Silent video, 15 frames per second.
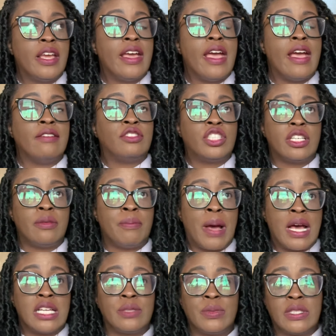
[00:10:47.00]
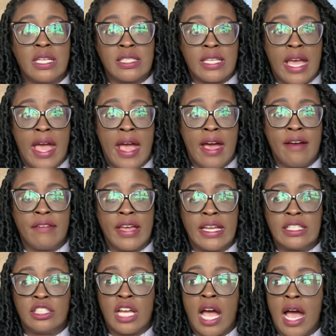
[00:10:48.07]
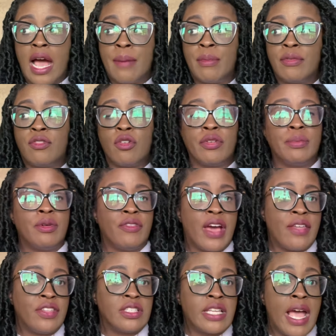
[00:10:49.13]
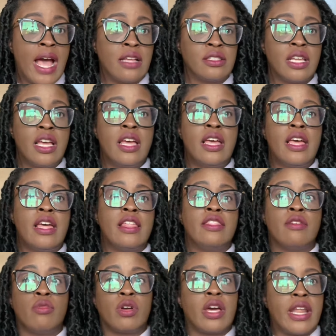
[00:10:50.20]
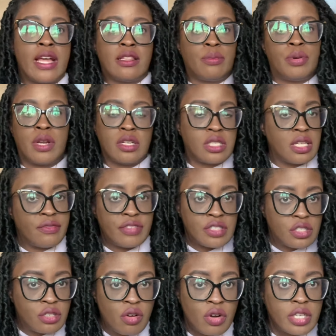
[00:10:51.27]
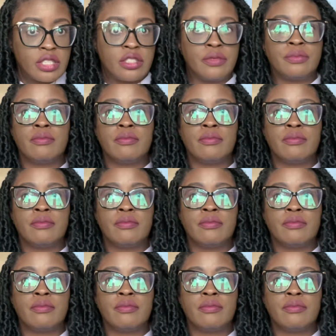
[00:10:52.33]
if my husband doesn't have a job before we move out of this house, then we're going to have to put our stuff in storage.